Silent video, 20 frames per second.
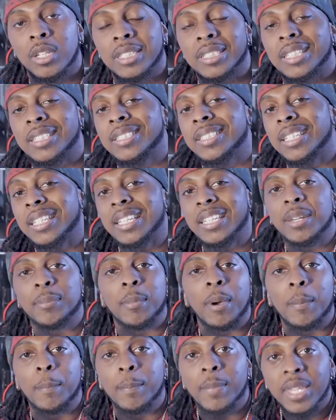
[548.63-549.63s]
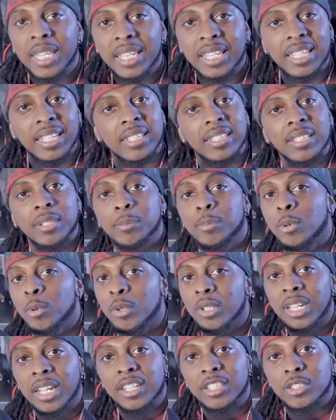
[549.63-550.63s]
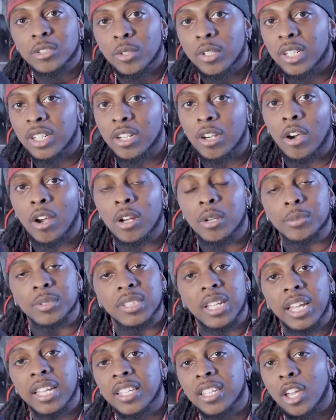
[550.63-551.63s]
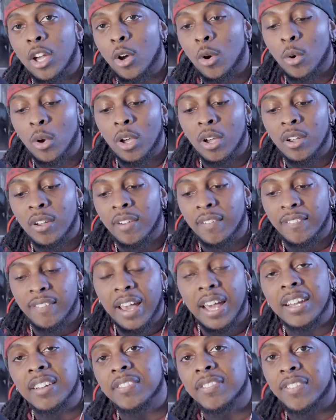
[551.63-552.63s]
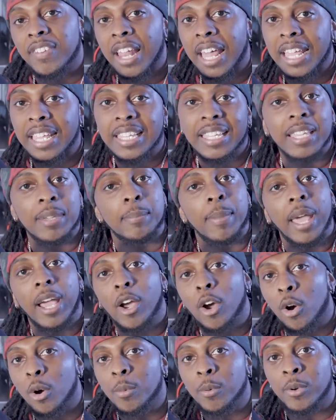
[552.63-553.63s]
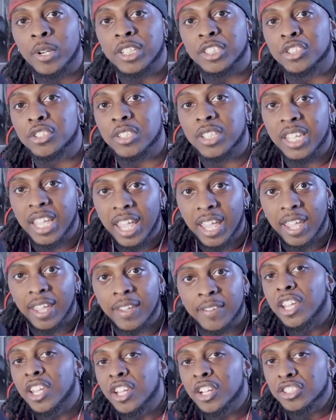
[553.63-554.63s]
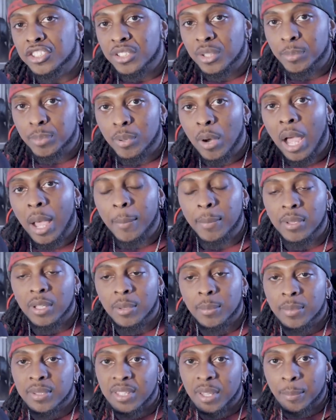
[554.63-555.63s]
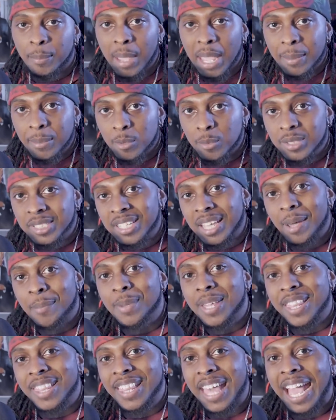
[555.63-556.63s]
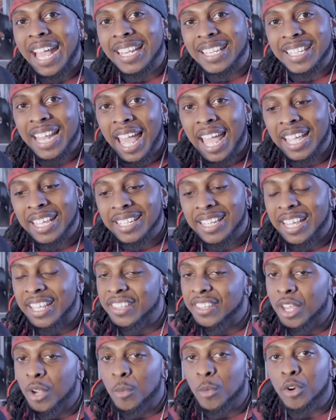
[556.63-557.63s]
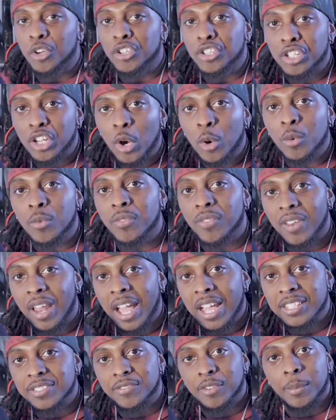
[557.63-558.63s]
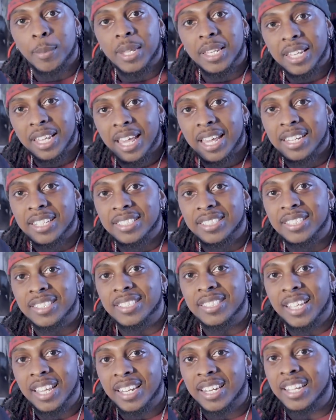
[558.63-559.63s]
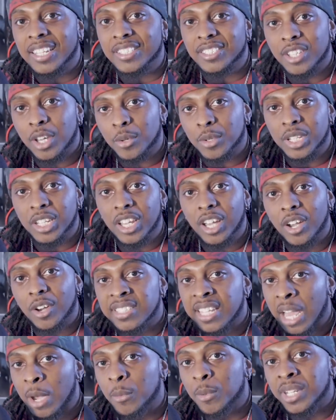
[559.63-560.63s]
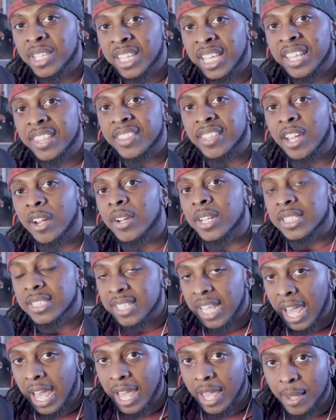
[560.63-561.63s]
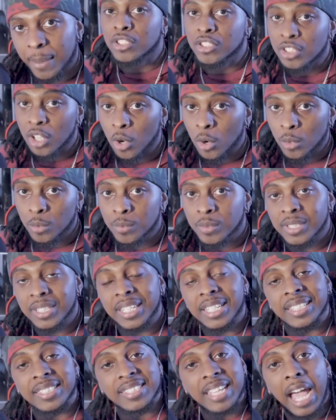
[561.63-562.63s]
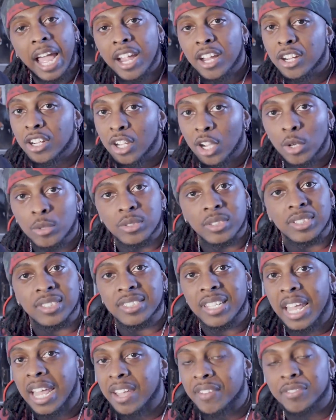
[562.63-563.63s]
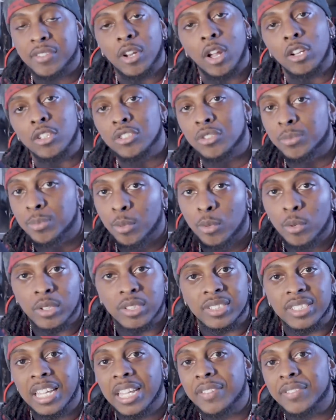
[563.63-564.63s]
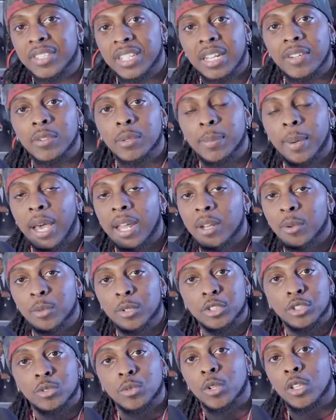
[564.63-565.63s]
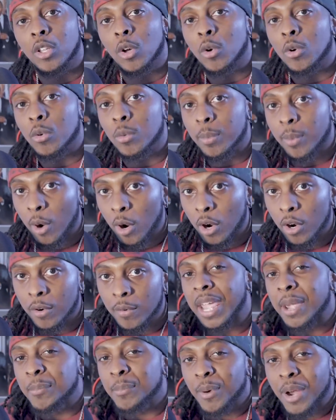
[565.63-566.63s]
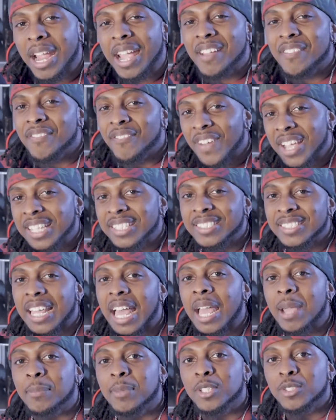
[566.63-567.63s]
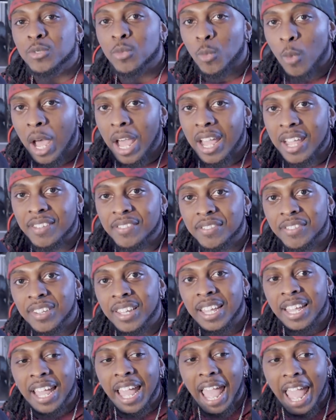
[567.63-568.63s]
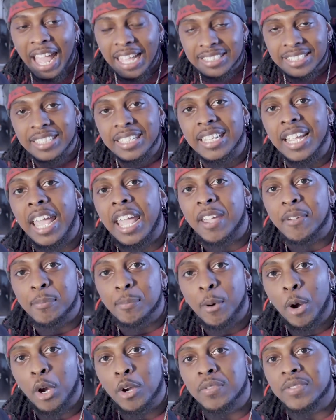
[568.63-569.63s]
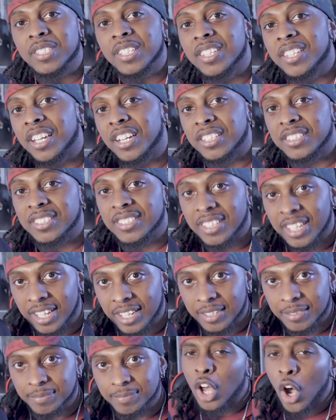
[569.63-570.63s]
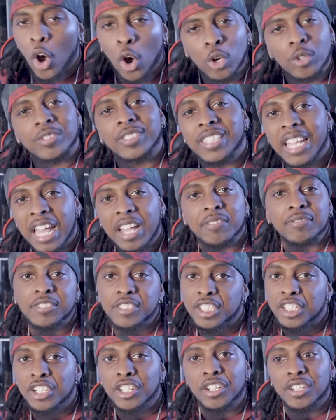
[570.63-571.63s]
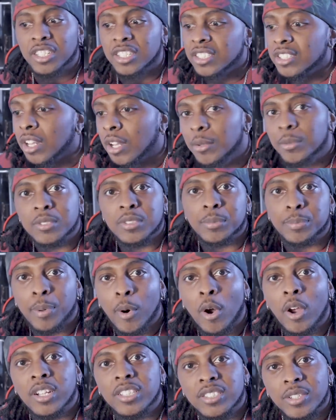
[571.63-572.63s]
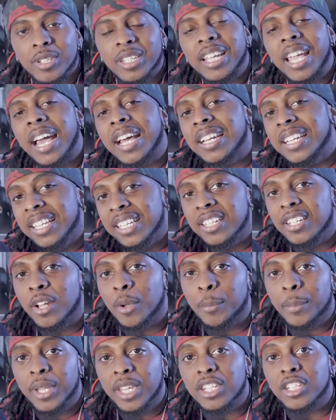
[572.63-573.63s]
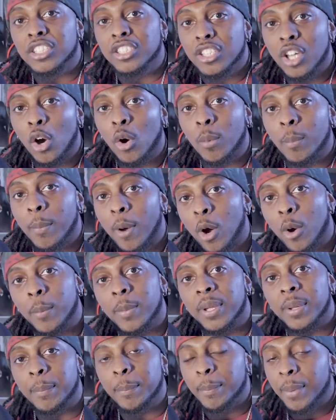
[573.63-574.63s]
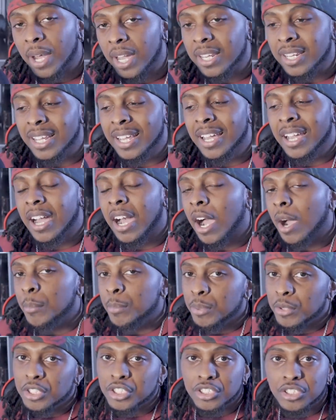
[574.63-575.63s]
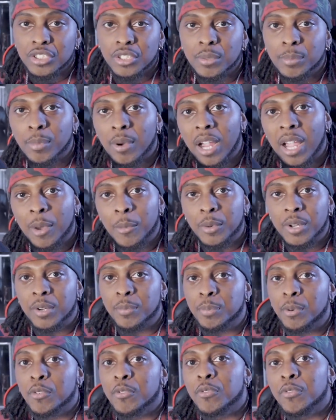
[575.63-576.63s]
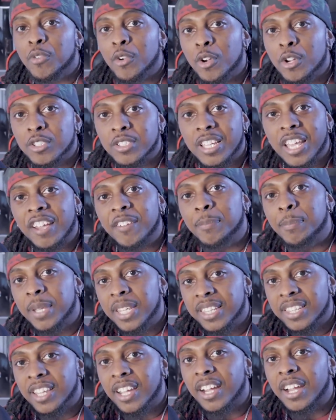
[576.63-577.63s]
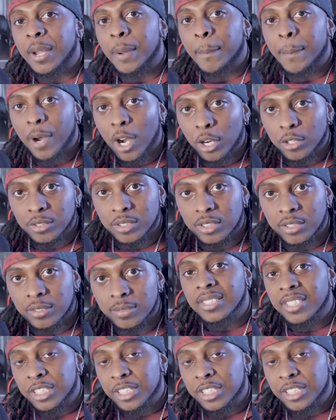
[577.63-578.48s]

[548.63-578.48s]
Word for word: The GM immediately pulled out his credit card and was like, yo, find a flight, get back home quick as you can. Here's the problem. The baby was coming that night and there were no flights from Atlanta to San Antonio that would get there in time. So the entire coaching staff and all the support staff and everybody went to a local bar and Brad FaceTimed his wife as she gave birth to their son. The whole staff cheered and you know, it was a party, so it kind of ended up being a dope moment, but I'm pretty sure Brad would have preferred to have been there in person.